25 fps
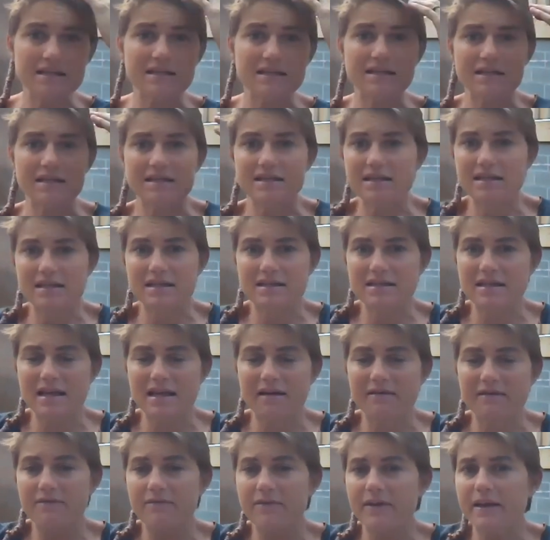It's
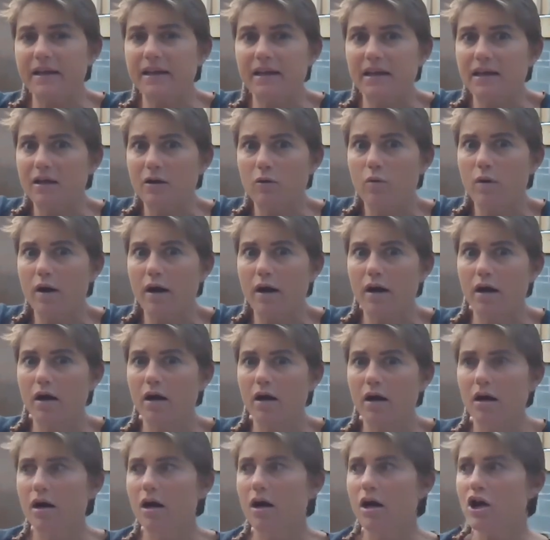that feeling where,